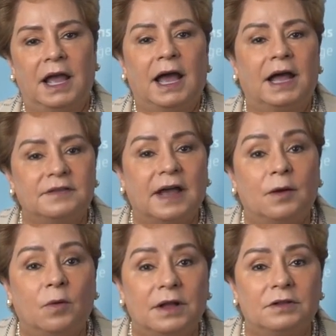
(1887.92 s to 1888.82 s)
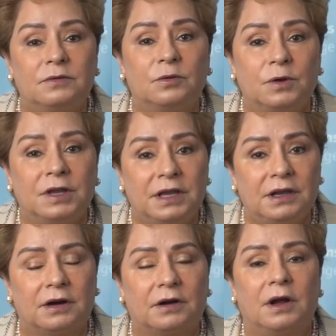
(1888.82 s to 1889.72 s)
And I want to
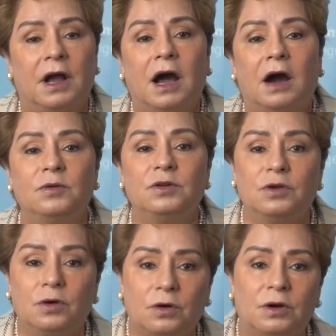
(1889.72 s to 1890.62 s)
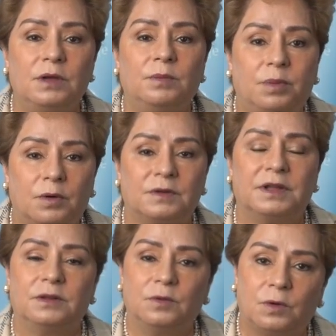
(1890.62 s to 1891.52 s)
hear how your
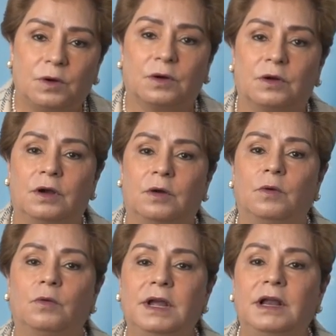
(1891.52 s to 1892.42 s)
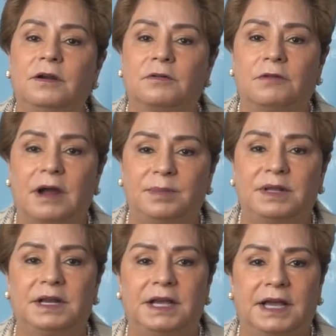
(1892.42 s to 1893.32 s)
important work will
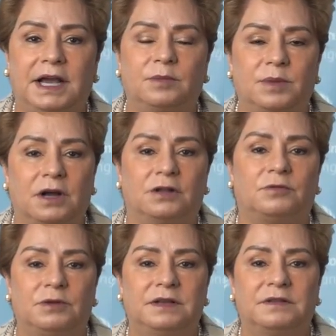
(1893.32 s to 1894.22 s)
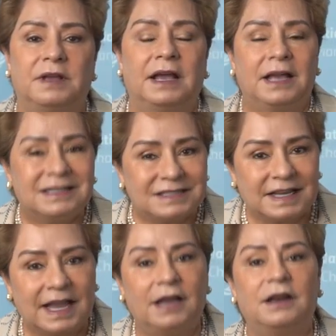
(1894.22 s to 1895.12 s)
rapidly help countries
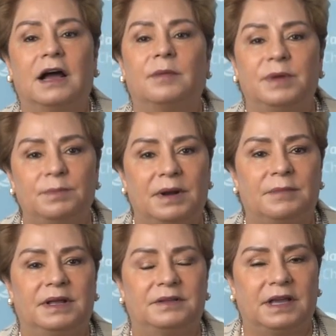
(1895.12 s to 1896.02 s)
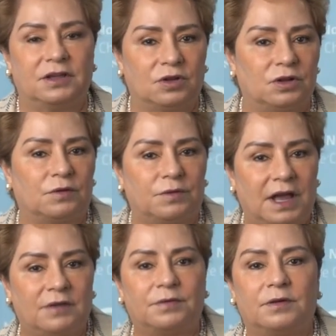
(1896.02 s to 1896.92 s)
scale up implementation of
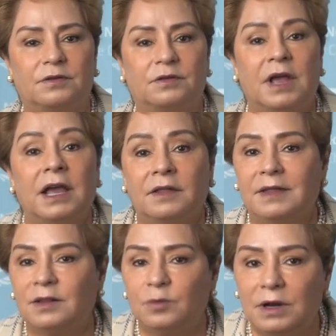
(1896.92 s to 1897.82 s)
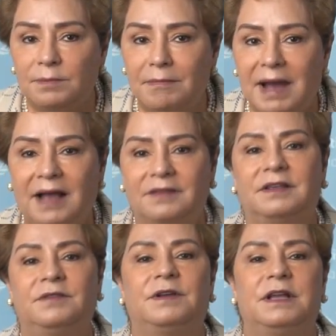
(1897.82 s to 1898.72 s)
efforts that will
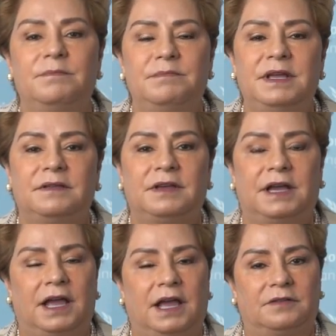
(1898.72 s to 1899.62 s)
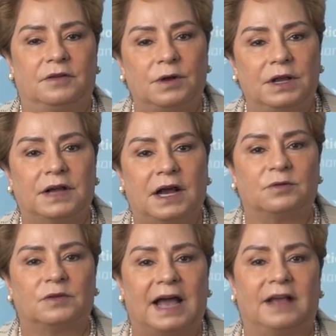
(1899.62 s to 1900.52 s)
massively mitigate
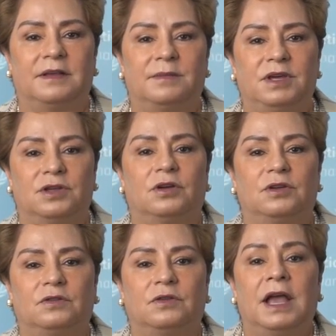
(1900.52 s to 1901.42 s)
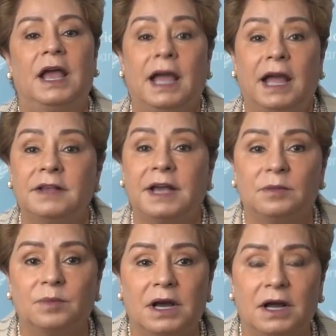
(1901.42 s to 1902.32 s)
greenhouse gas emissions and
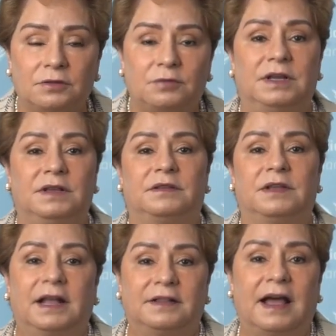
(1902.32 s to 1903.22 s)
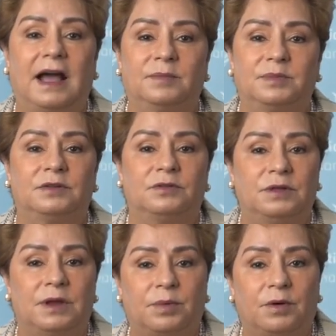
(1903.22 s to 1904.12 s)
help countries adapt to
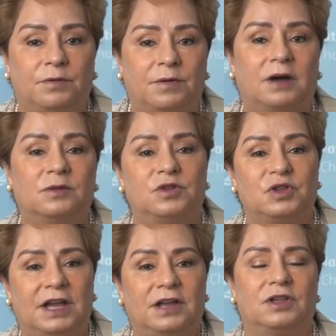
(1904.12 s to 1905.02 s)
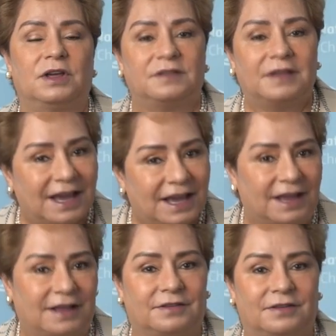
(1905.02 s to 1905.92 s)
the profound changes
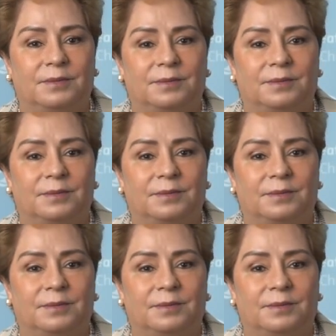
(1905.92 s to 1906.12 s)
ahead.